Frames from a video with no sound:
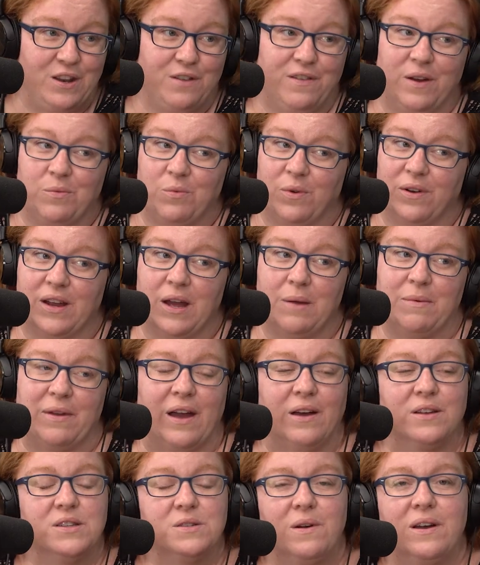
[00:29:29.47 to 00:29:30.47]
You've had one coming
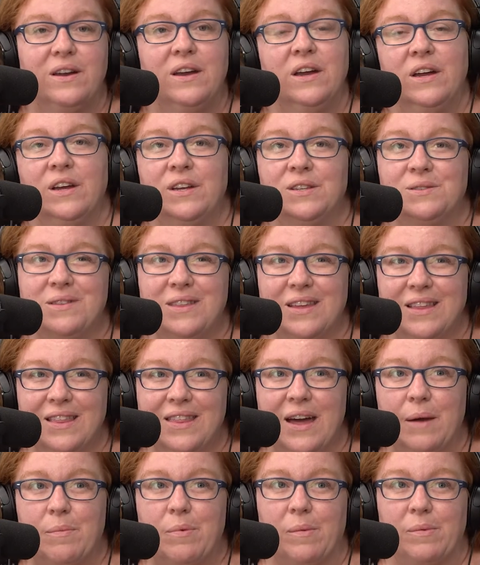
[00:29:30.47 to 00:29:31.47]
out. So I
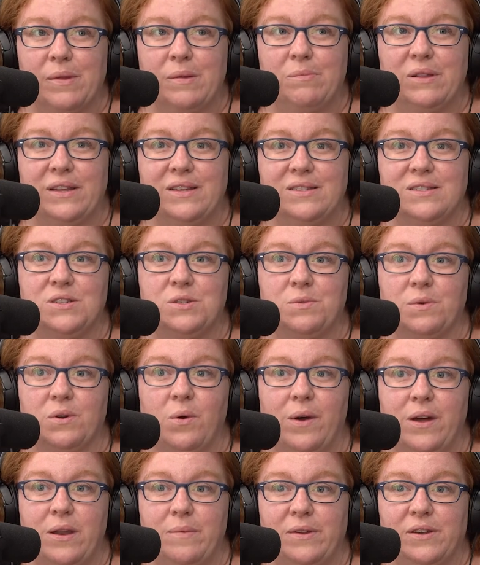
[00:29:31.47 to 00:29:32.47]
think that probably plays into it
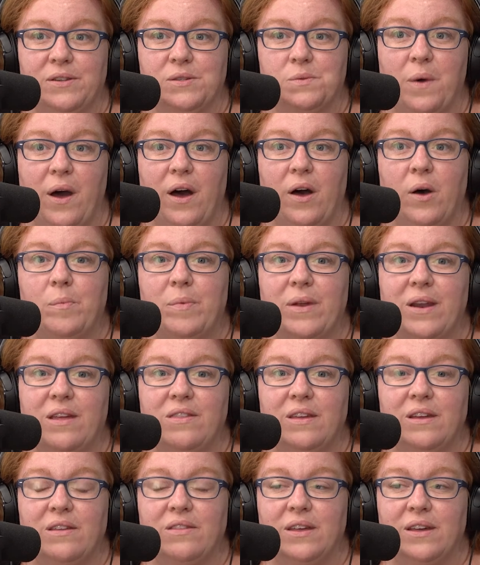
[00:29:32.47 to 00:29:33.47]
quite a bit as well. But I
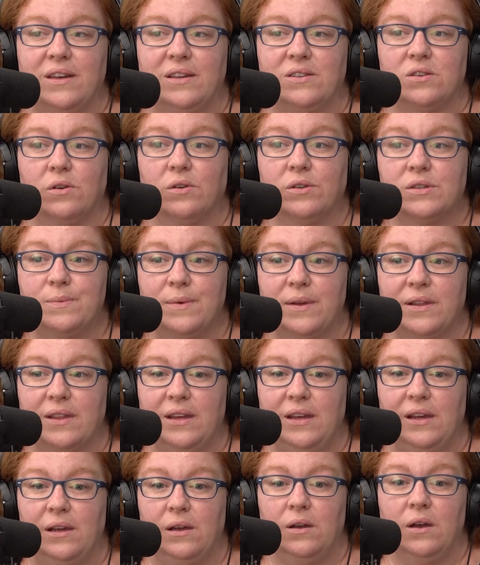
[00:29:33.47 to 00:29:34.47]
think that
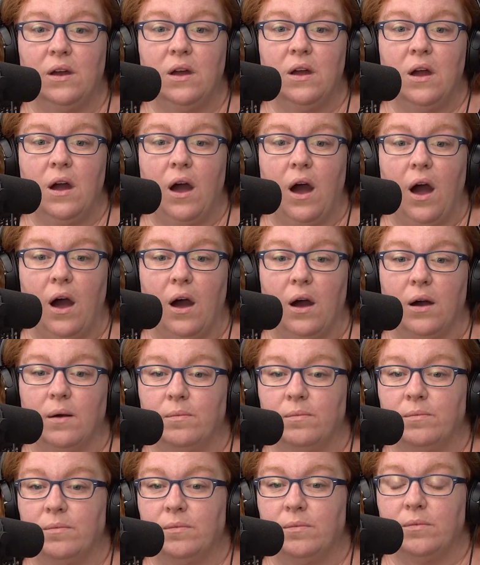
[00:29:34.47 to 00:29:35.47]
ultimately,
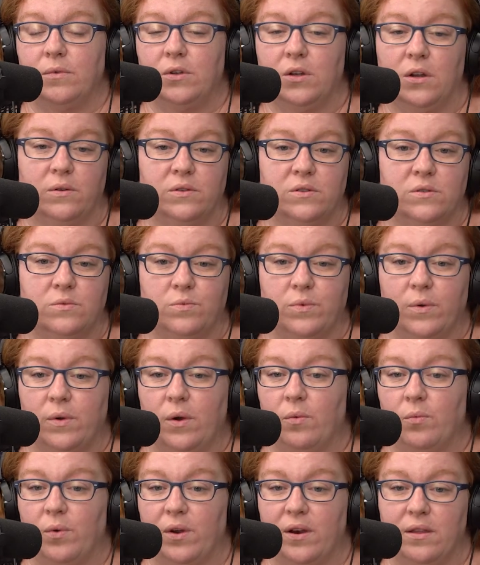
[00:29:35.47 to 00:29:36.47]
you know,
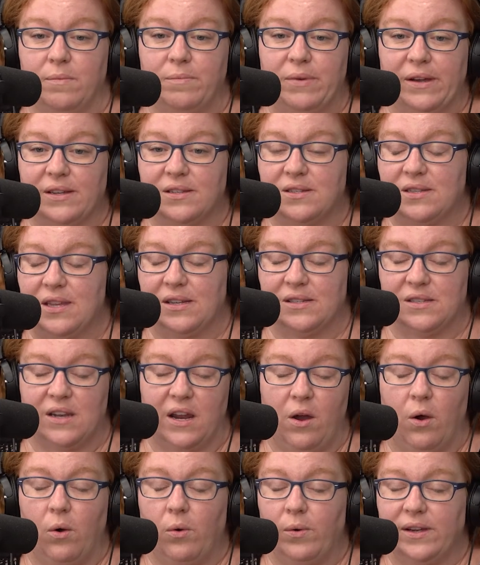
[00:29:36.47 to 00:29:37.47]
one of the biggest things
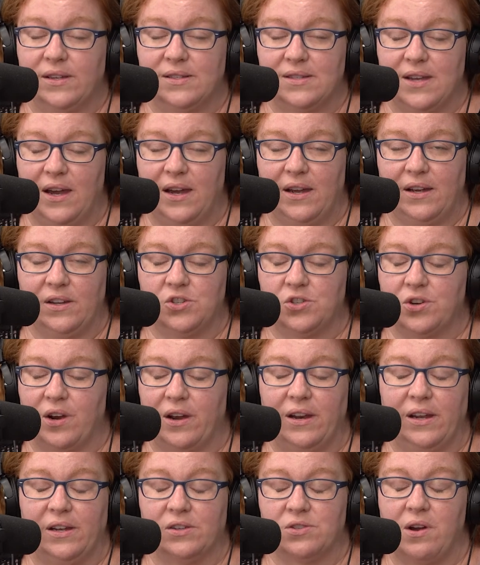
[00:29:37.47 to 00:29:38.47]
that I always say in
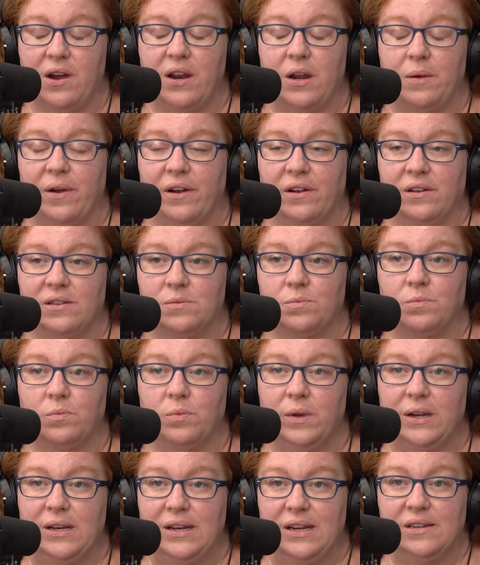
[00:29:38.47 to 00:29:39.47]
trainings or anywhere is
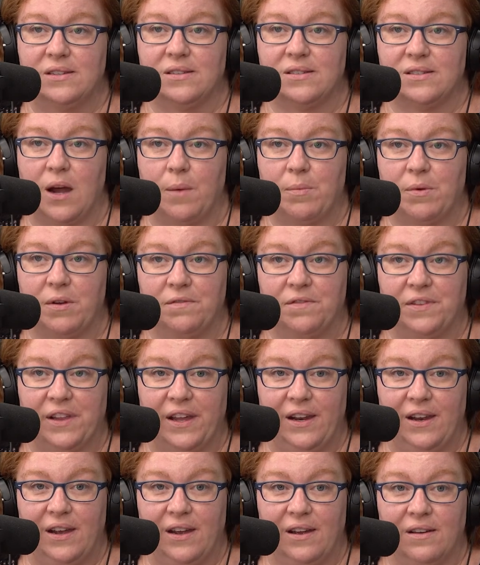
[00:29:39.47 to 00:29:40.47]
we need to stop
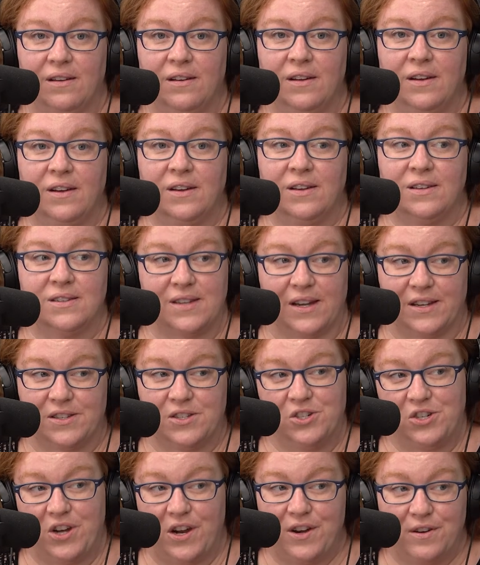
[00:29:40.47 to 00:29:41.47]
conflating
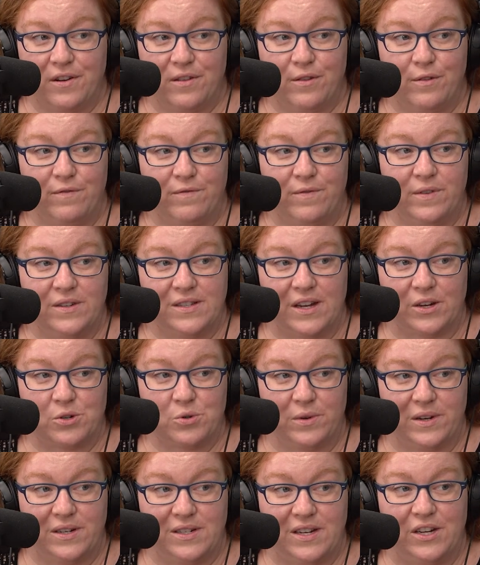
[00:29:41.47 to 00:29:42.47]
sex and gender. The
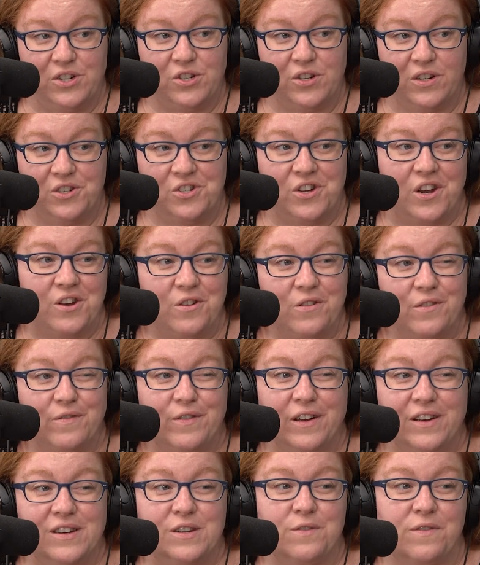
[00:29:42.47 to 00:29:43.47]
sexual orientation and gender, they're
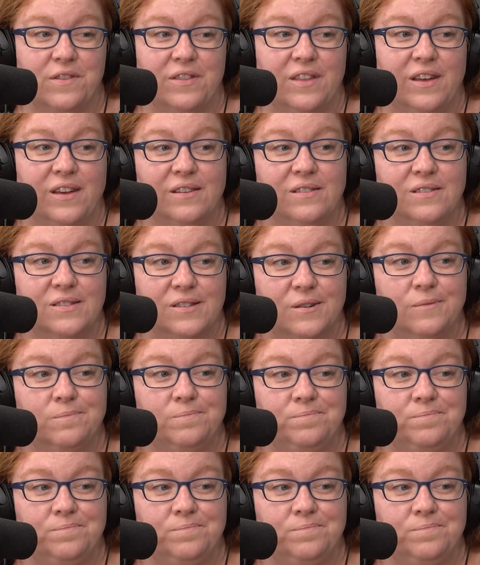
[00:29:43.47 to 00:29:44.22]
very different things. So,